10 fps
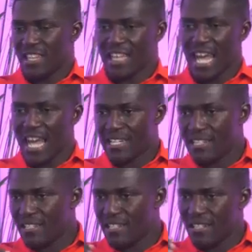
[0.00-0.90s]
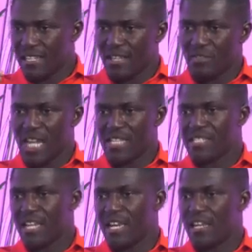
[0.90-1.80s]
that gives
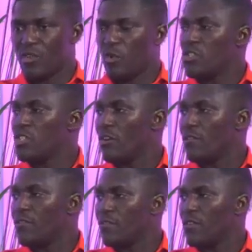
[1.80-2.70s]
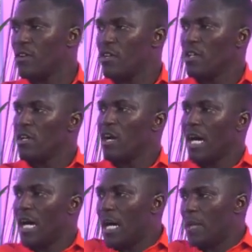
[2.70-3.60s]
us the notion of
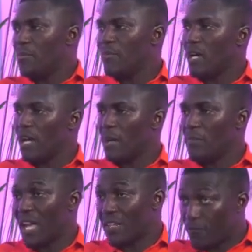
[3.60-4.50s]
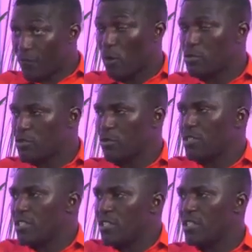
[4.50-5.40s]
that
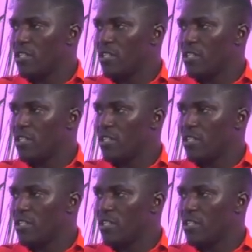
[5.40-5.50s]
falsehood